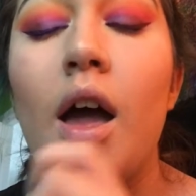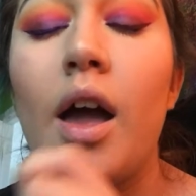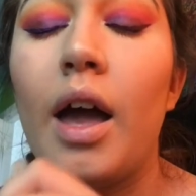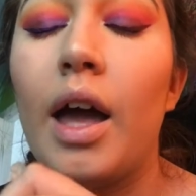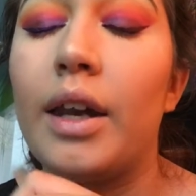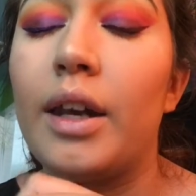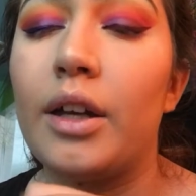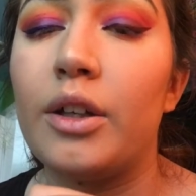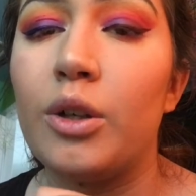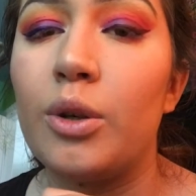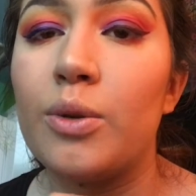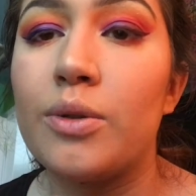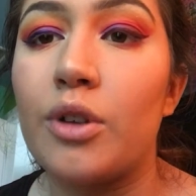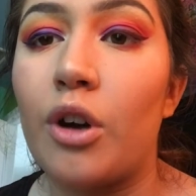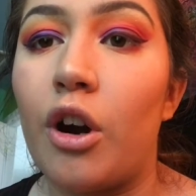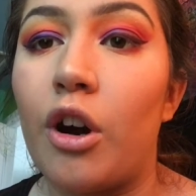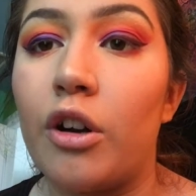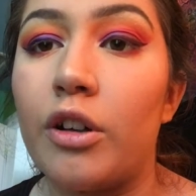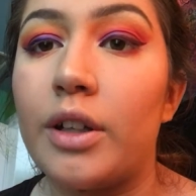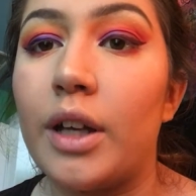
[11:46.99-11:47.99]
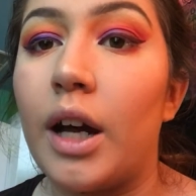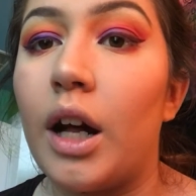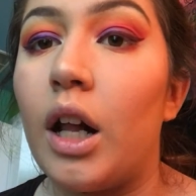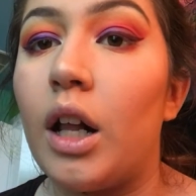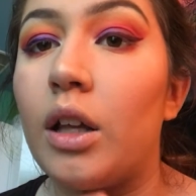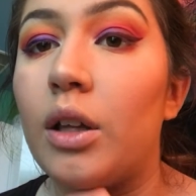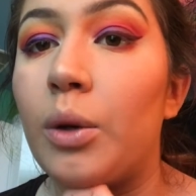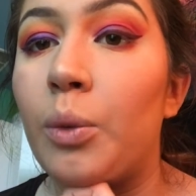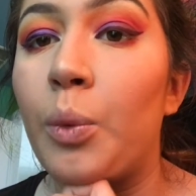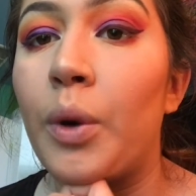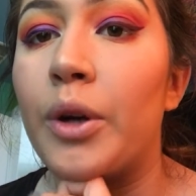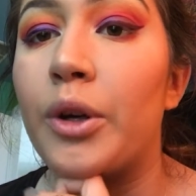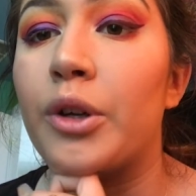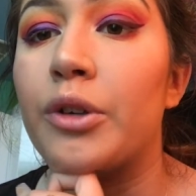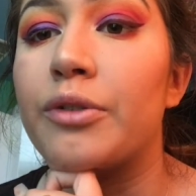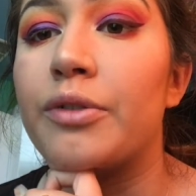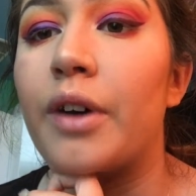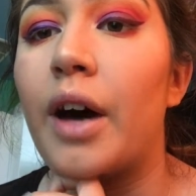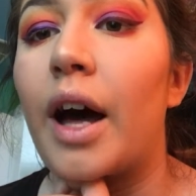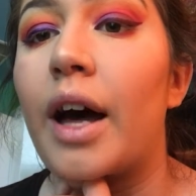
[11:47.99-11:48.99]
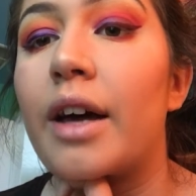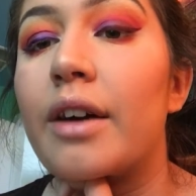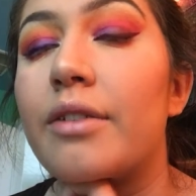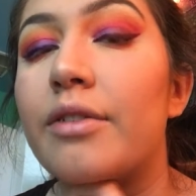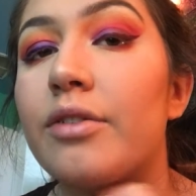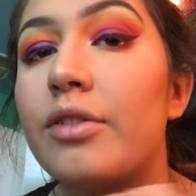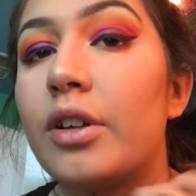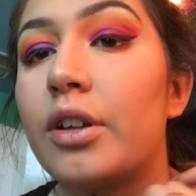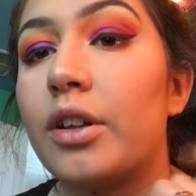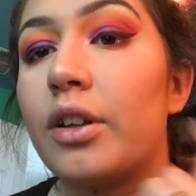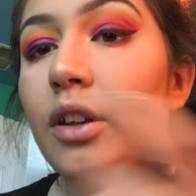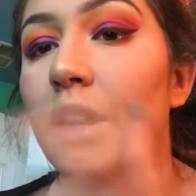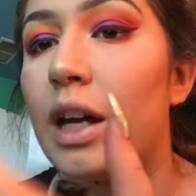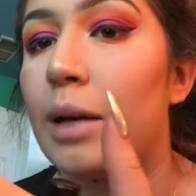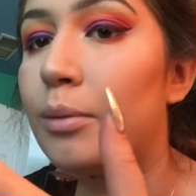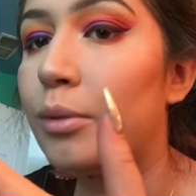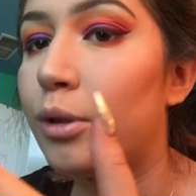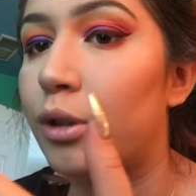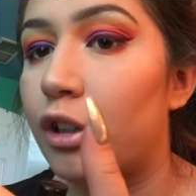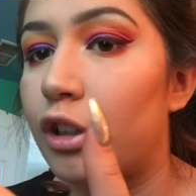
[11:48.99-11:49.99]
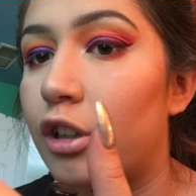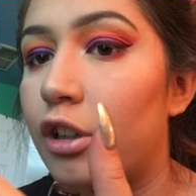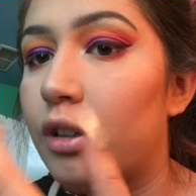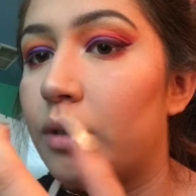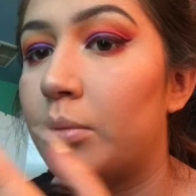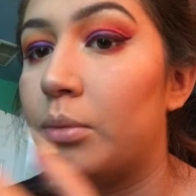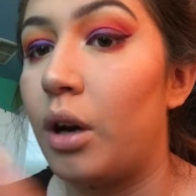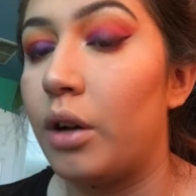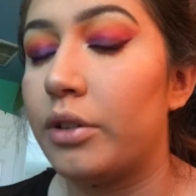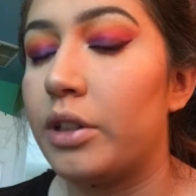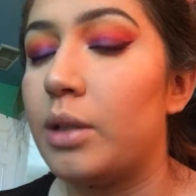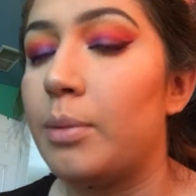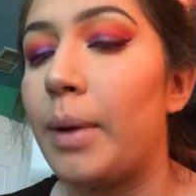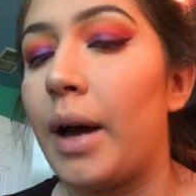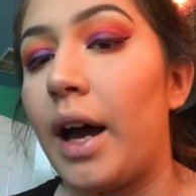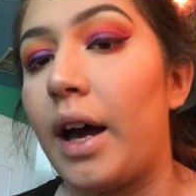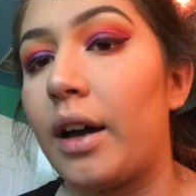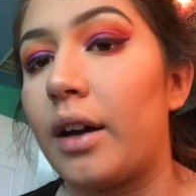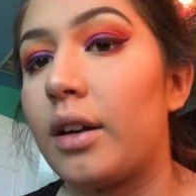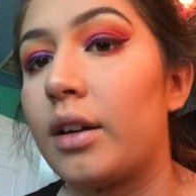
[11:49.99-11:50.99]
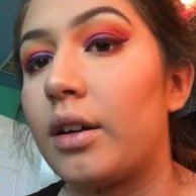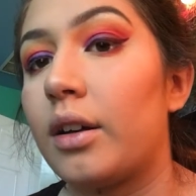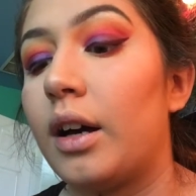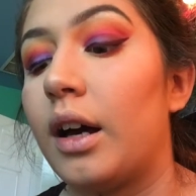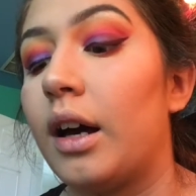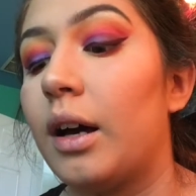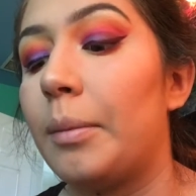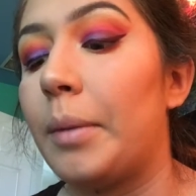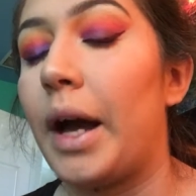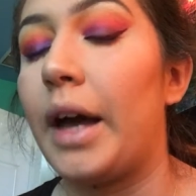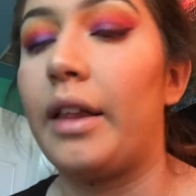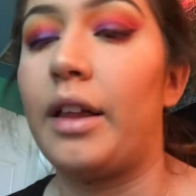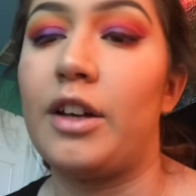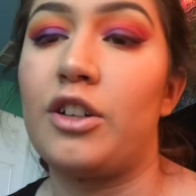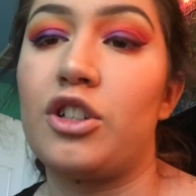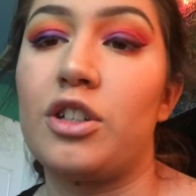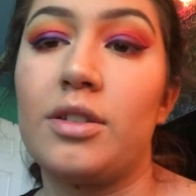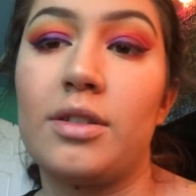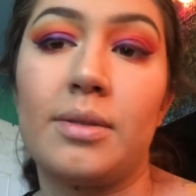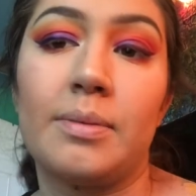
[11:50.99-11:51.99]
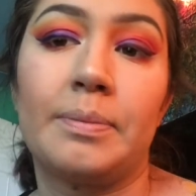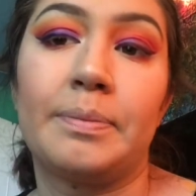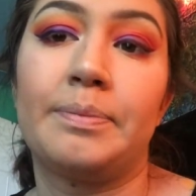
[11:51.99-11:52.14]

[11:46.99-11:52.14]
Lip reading: and I use Ardell 105 Glamour Multi-Pack eyelashes.